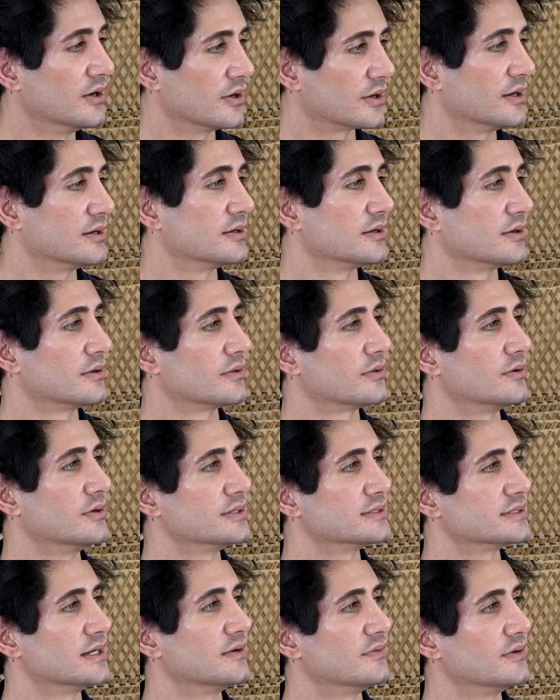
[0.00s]
Okay,
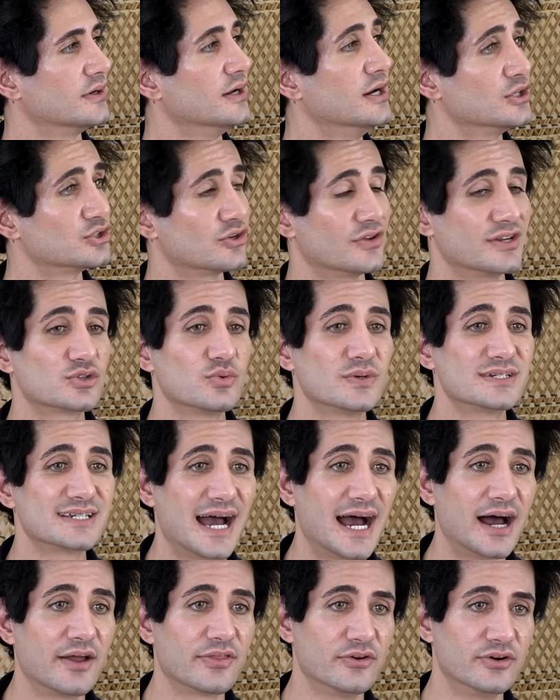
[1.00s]
37. So this one's
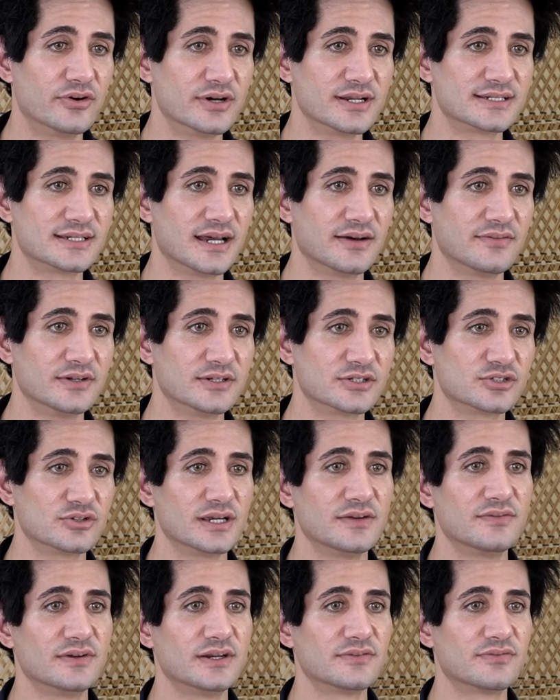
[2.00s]
at 37. So
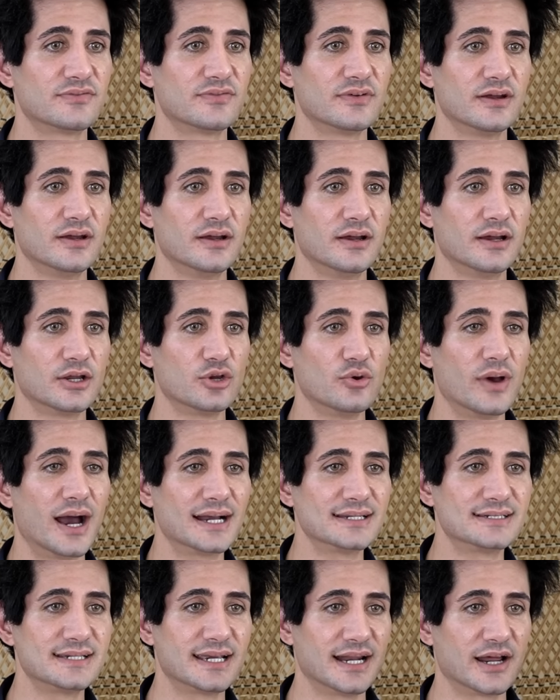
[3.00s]
even if you
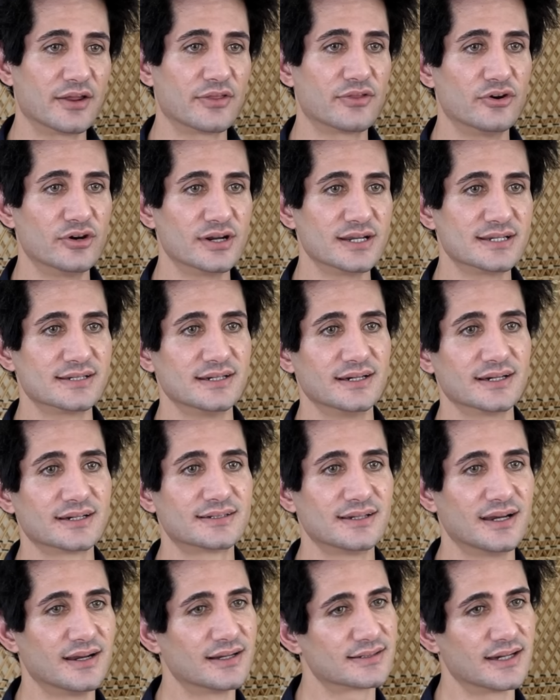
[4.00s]
had Zane at 36,
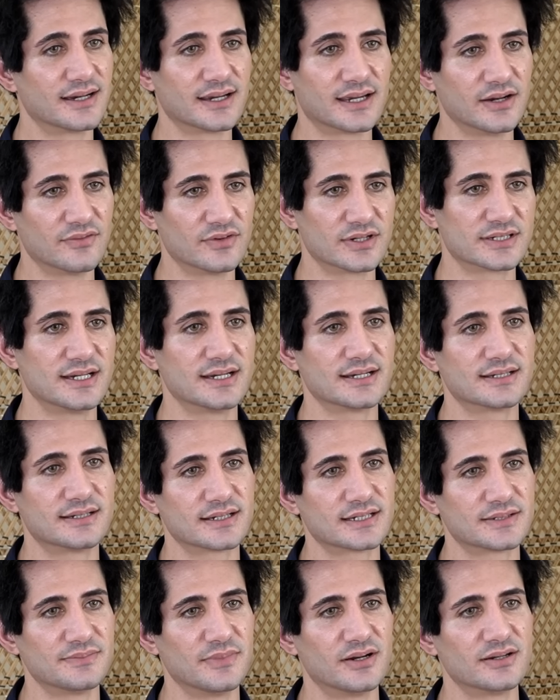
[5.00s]
it's like give or take
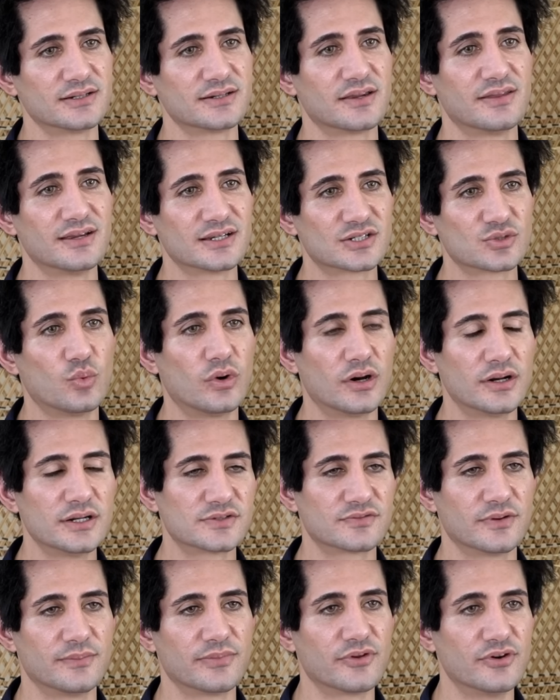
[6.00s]
6 months. This one is
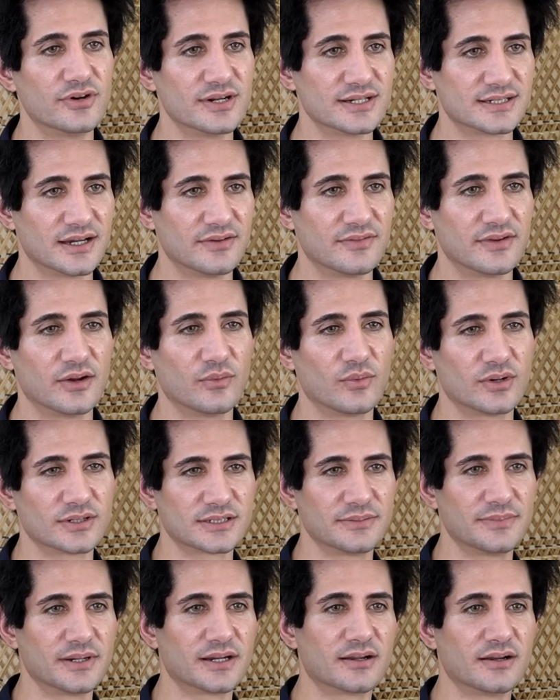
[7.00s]
from 37 that wants
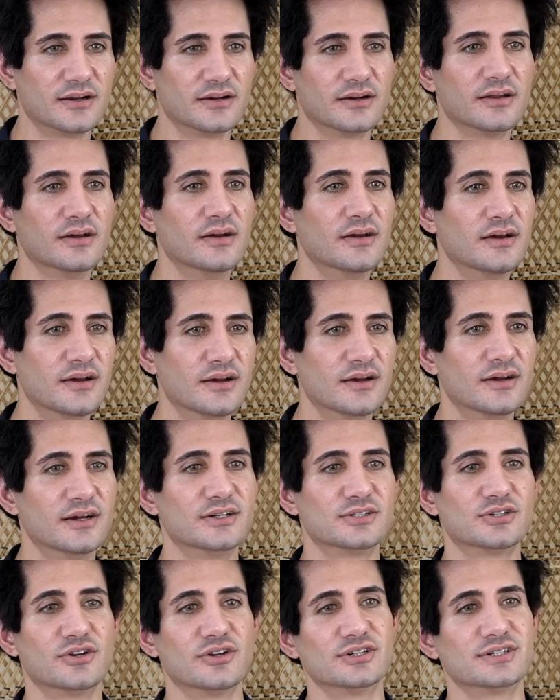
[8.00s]
to be cleared.
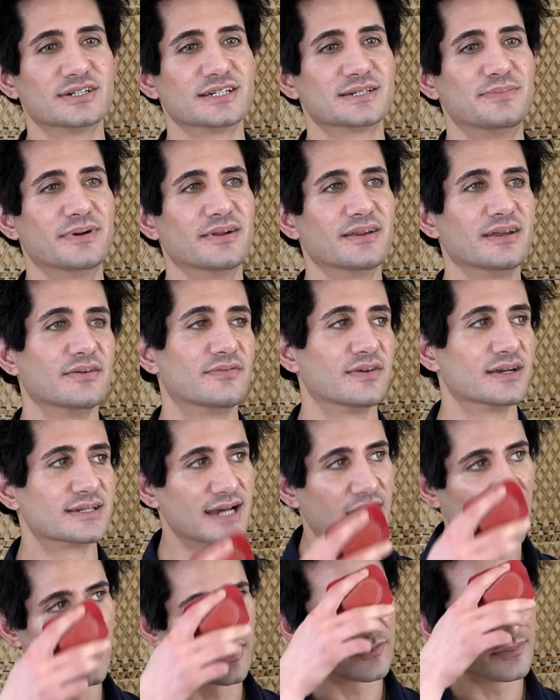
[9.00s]
So there's this belief, it's
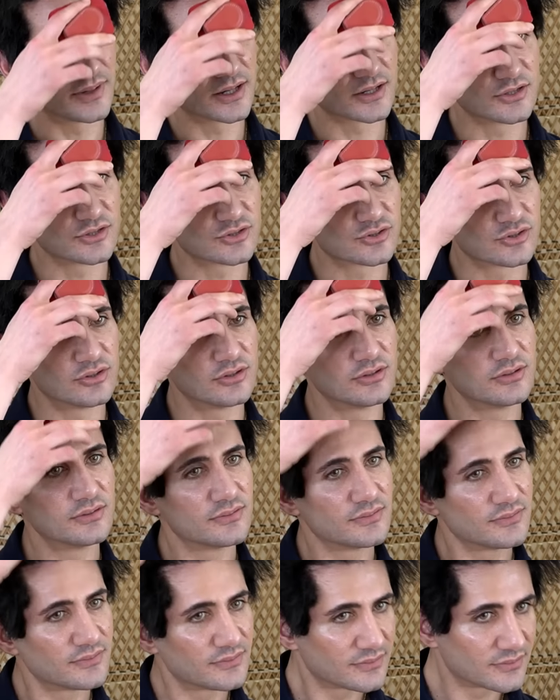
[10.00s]
out of my control.
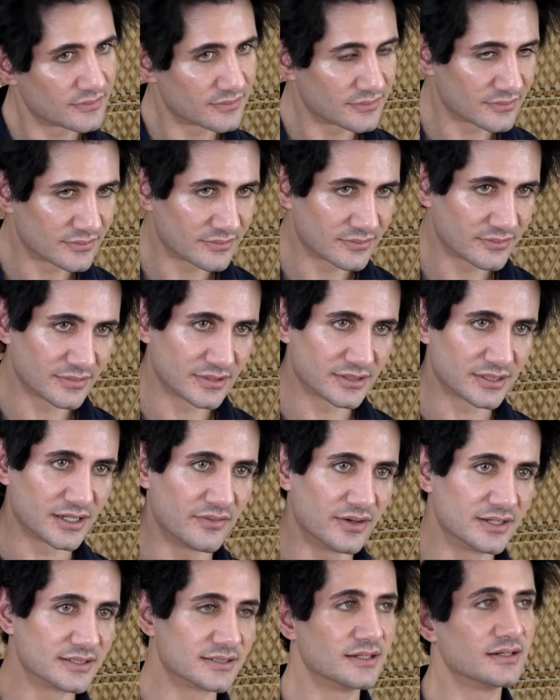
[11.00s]
Does that
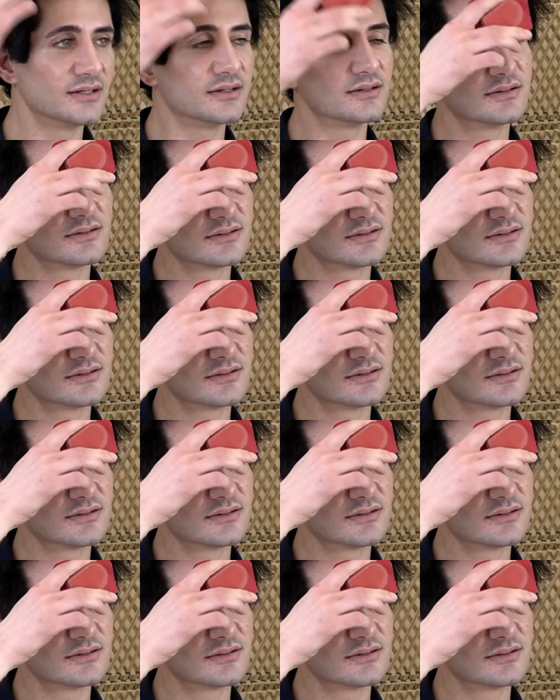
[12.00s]
resonate?